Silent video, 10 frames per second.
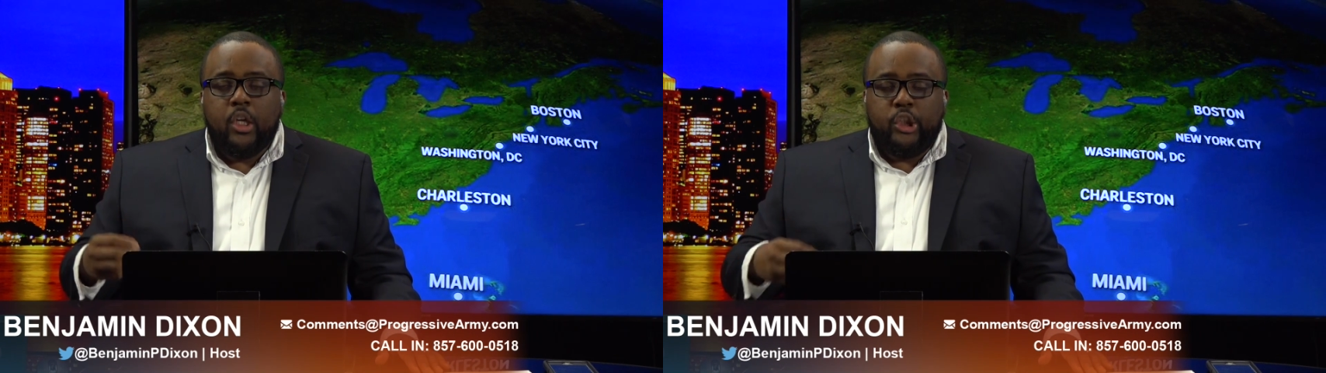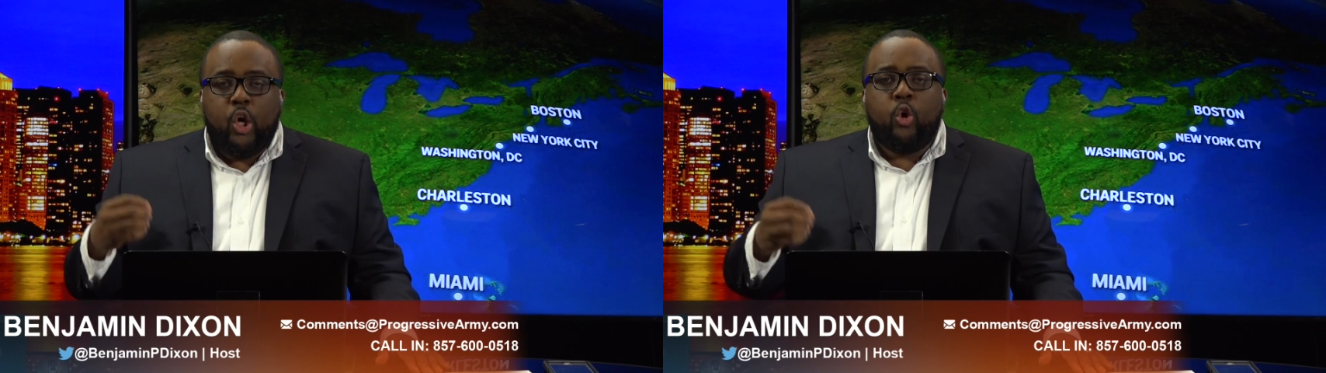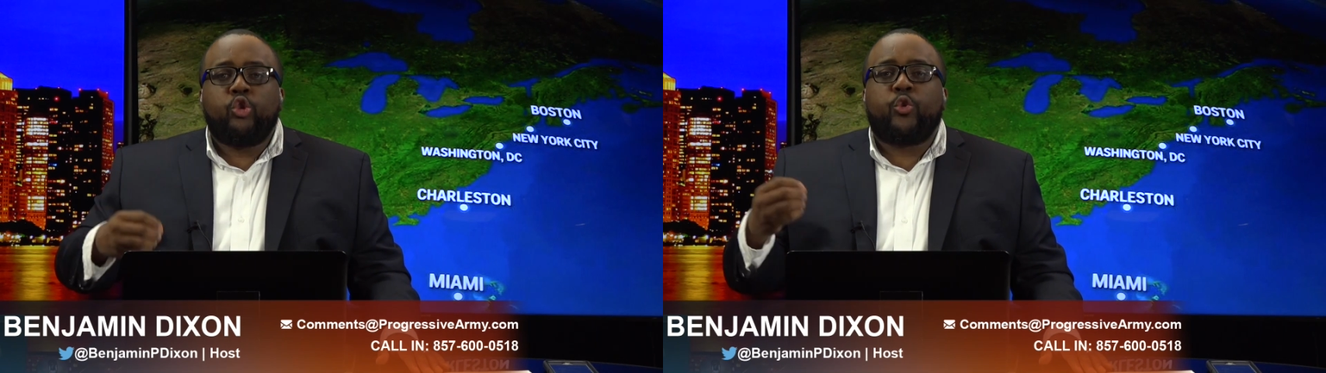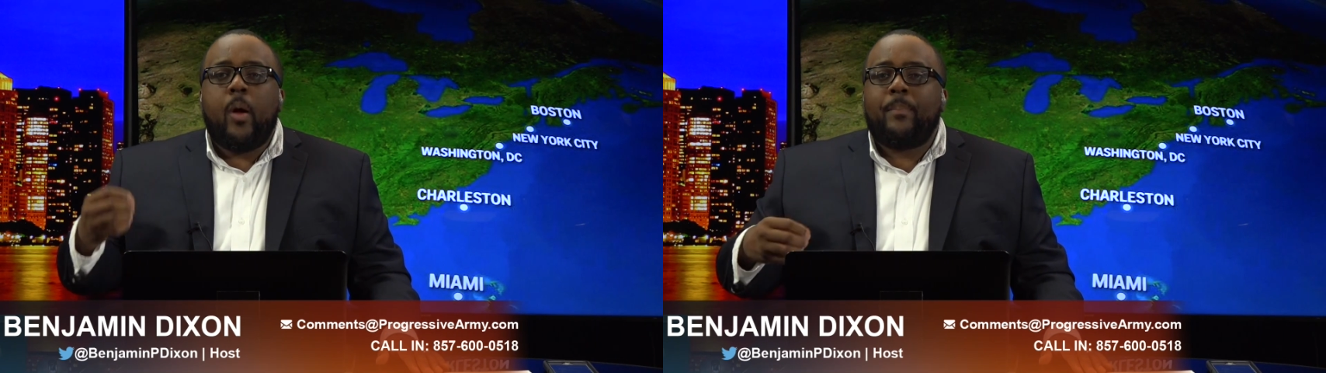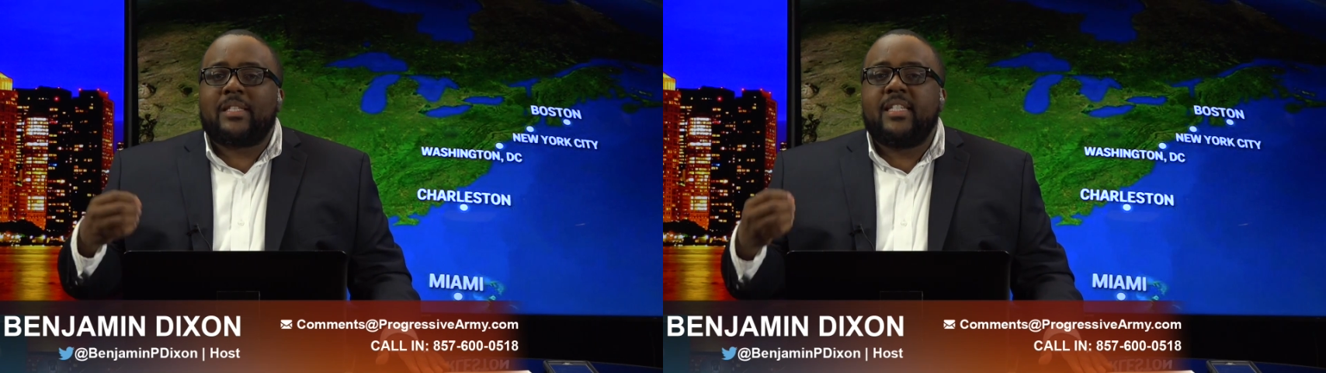Donald
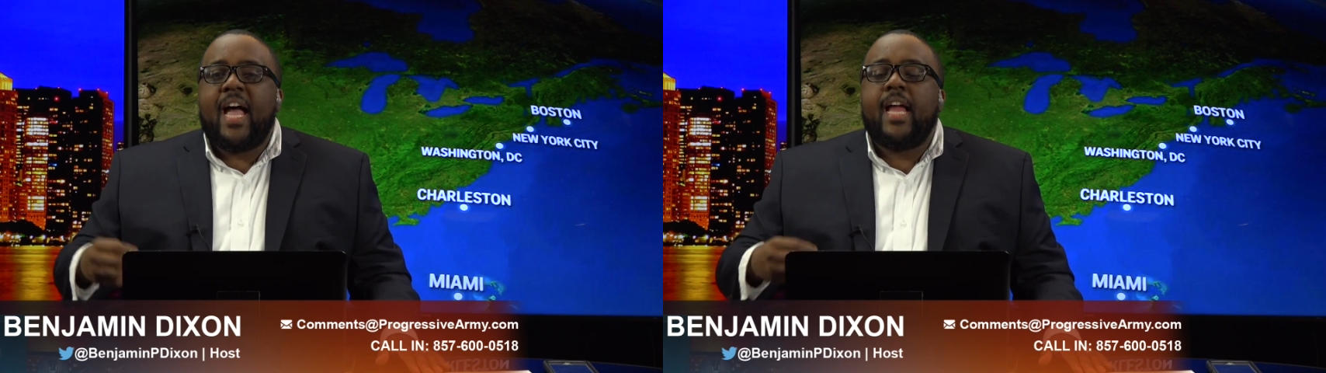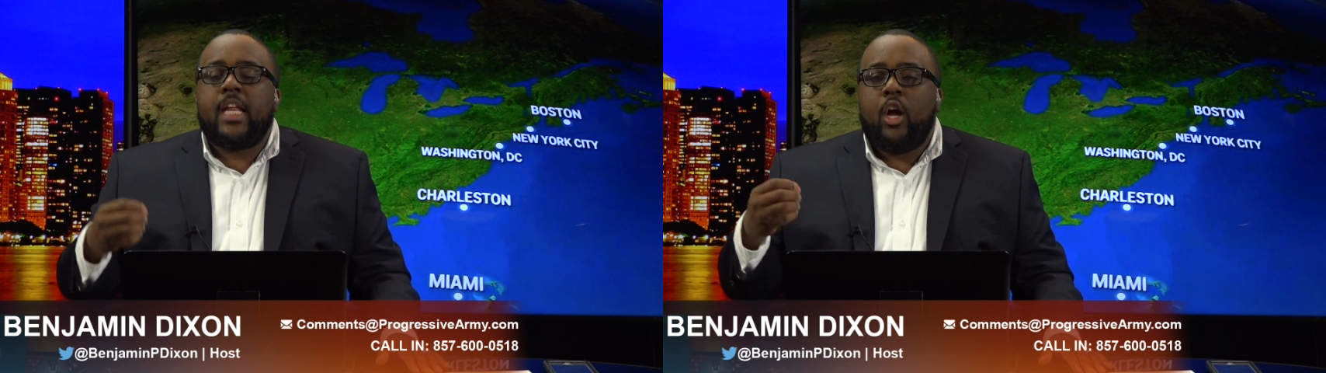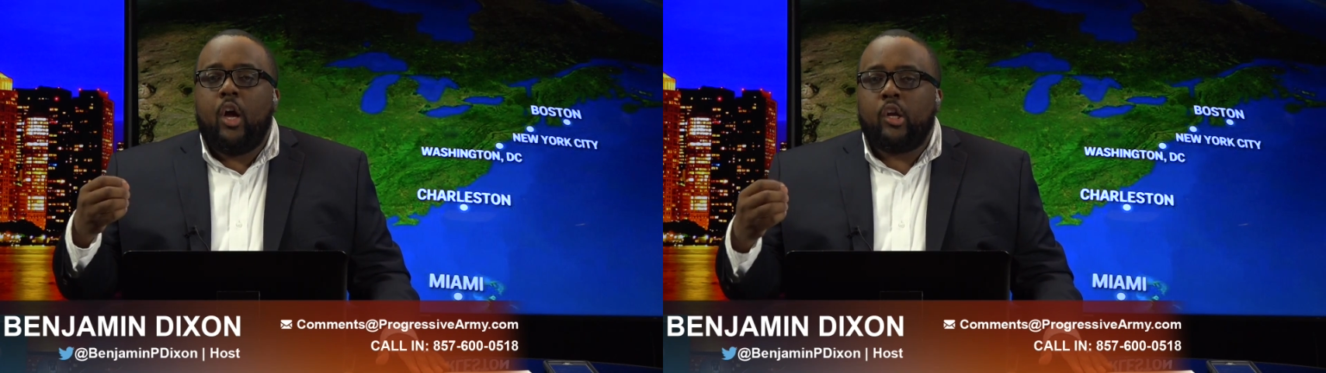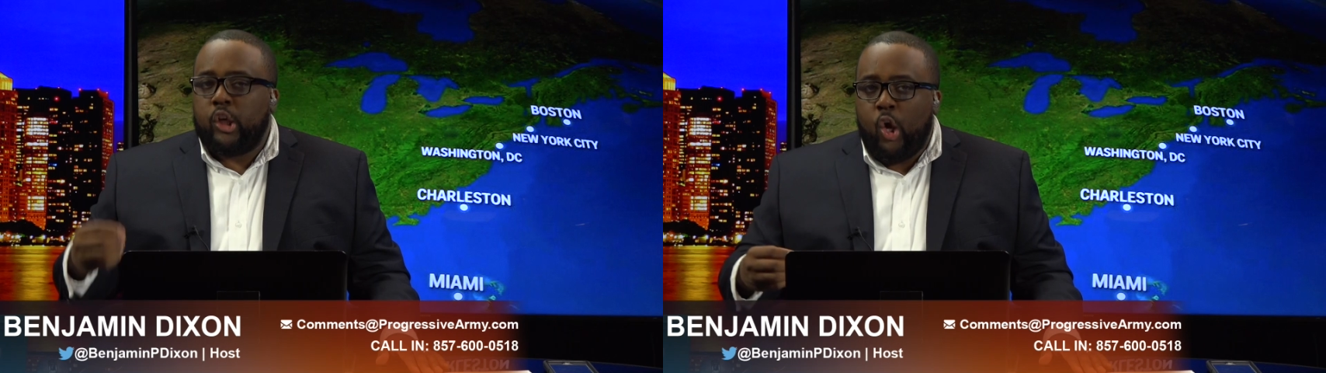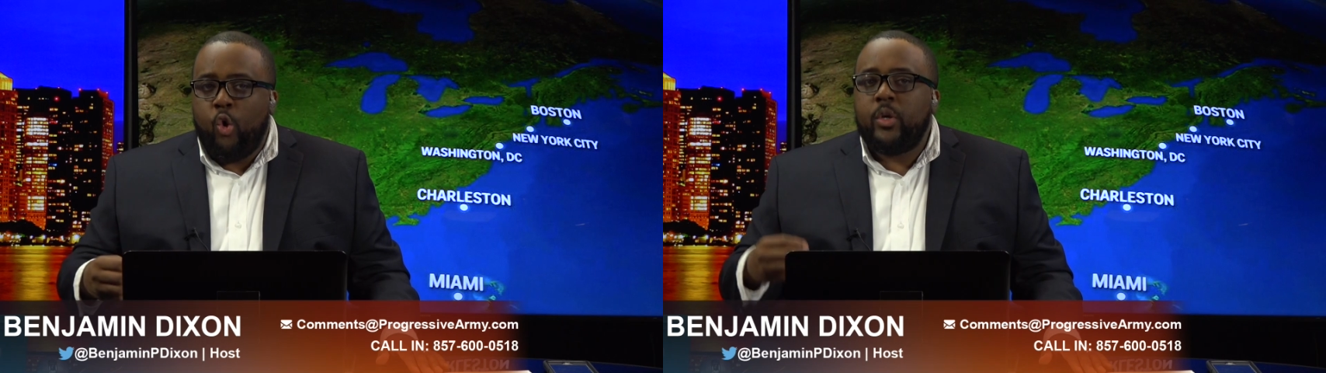Trump is not
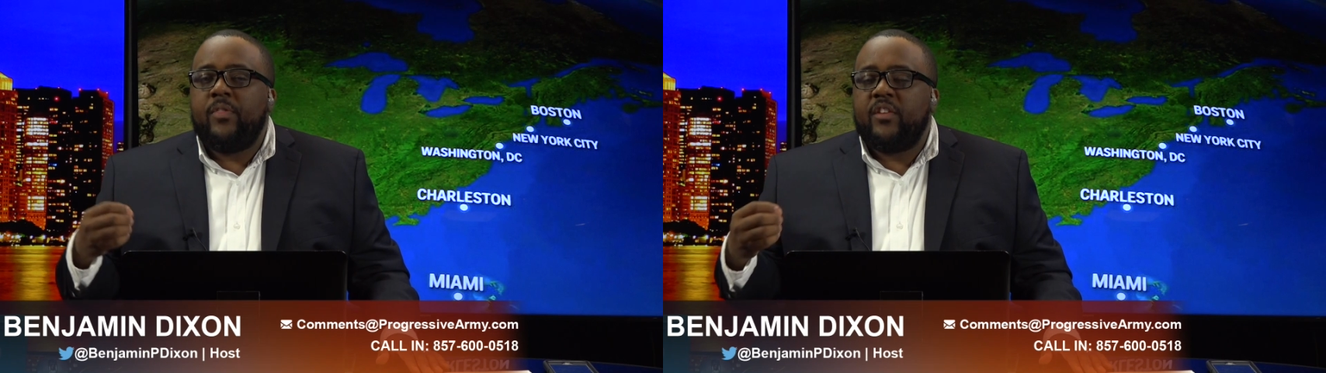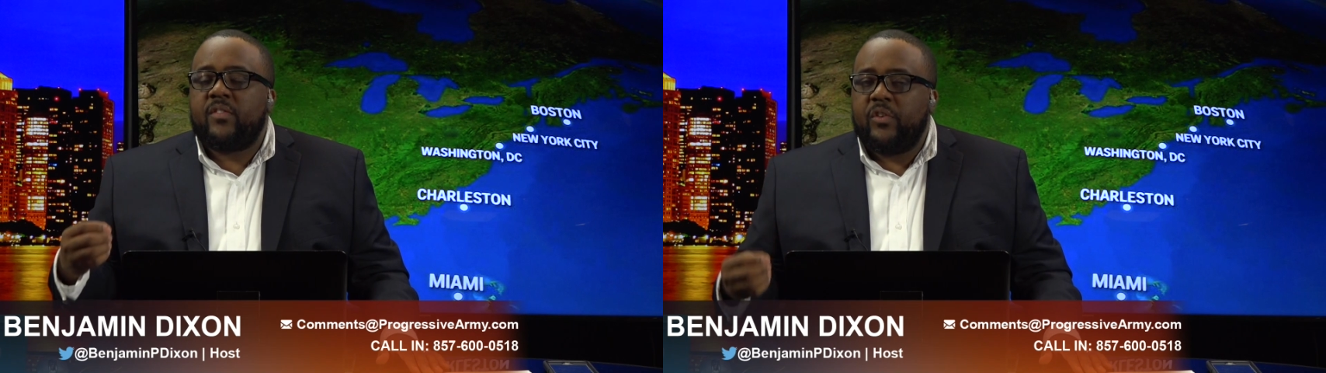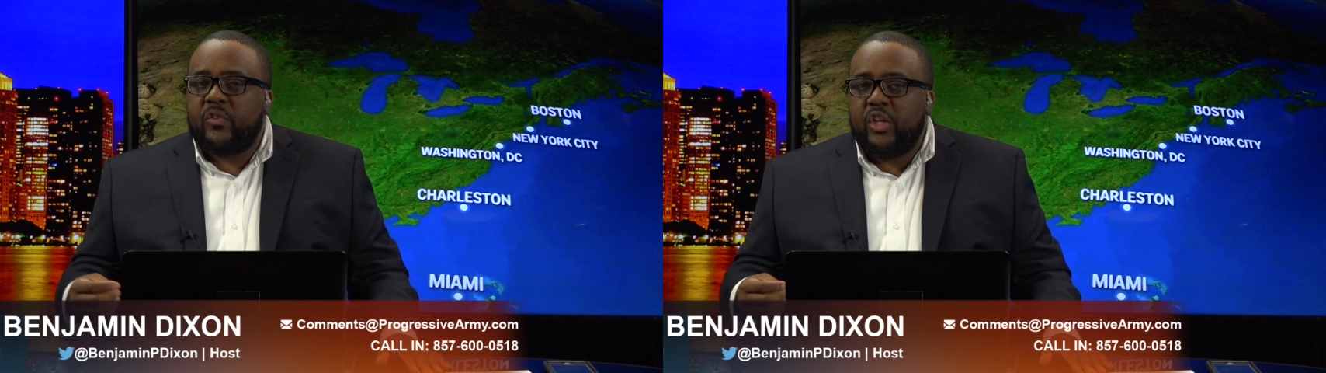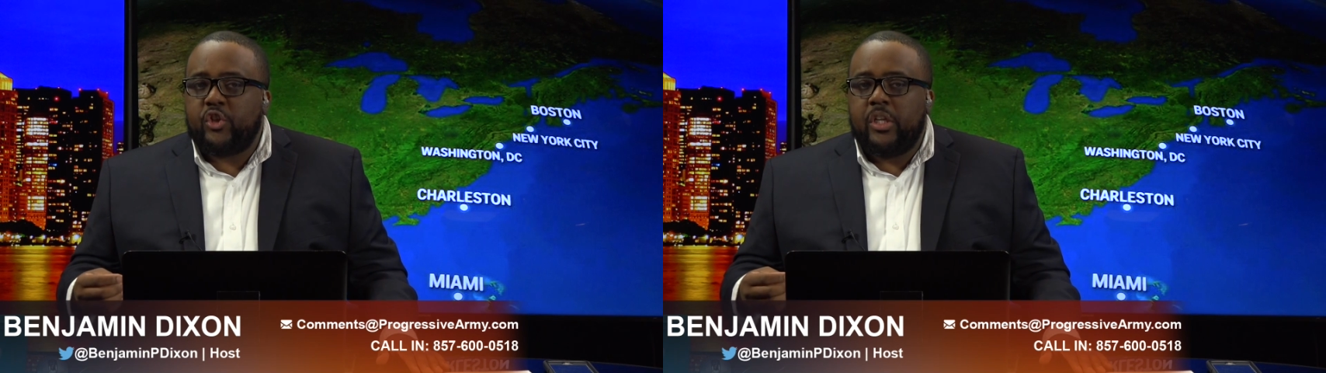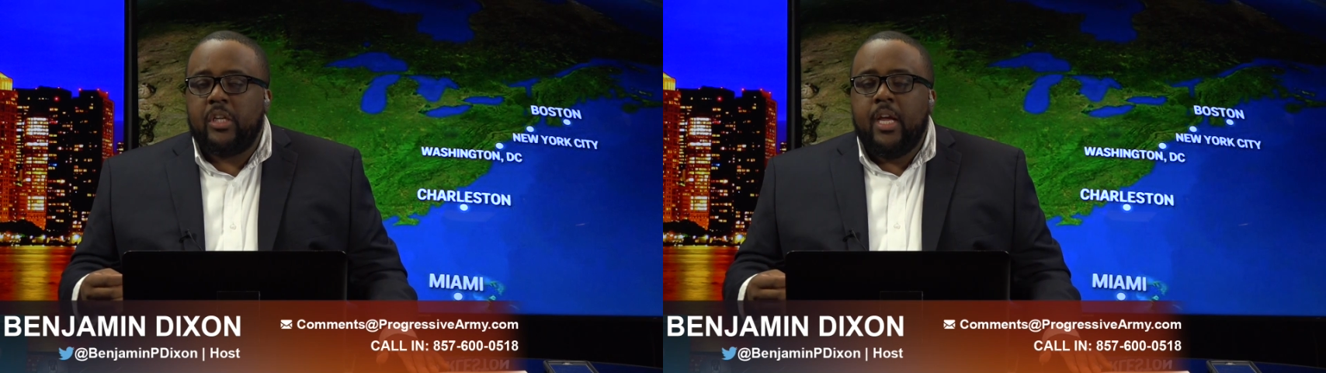alone in this
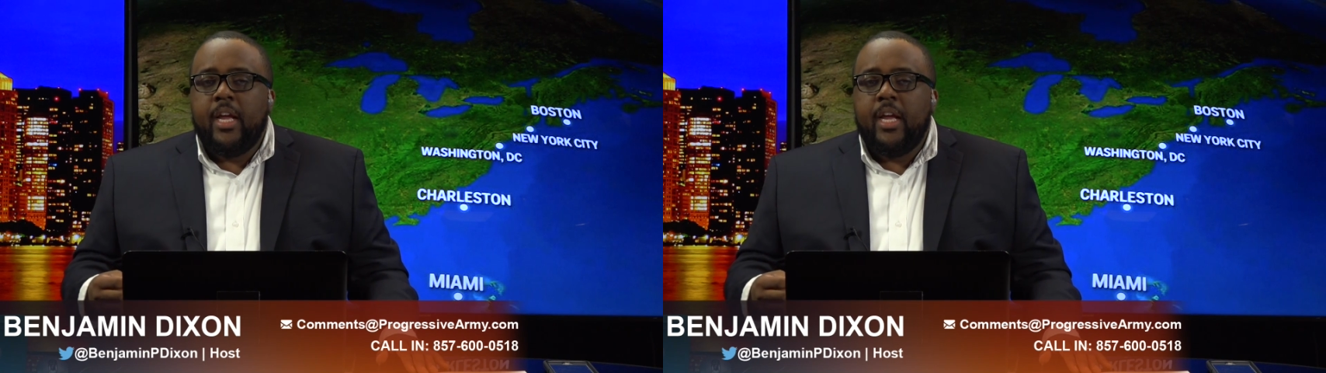decision.